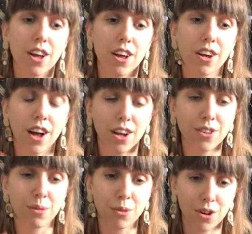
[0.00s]

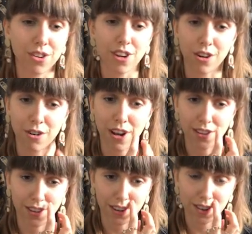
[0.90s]
custom content
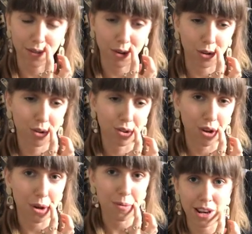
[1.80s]
creators have got
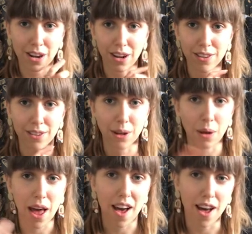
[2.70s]
so nice
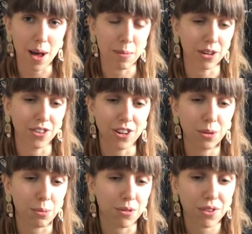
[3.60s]
like hair bunches,
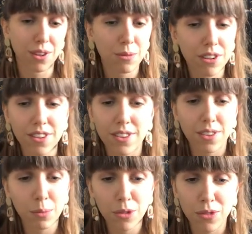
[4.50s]
but for some reason The
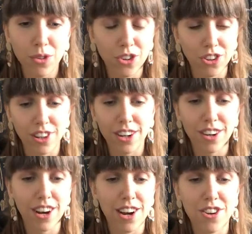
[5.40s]
Sims 4 just didn't
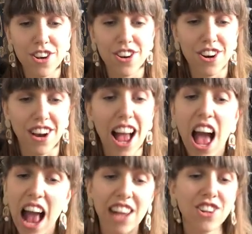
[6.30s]
know how to do it.
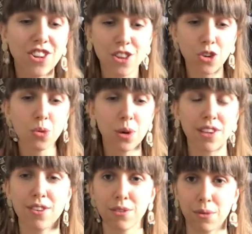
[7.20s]
It's just the
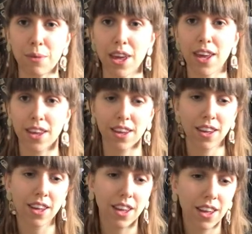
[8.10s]
twist for me.
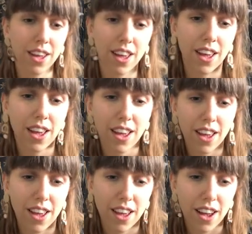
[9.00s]

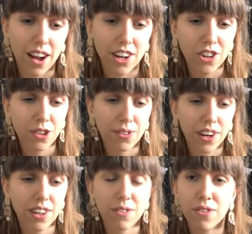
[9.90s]
I just
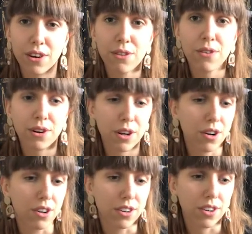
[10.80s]
find it very
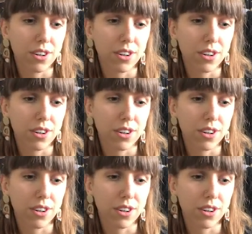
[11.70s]
odd,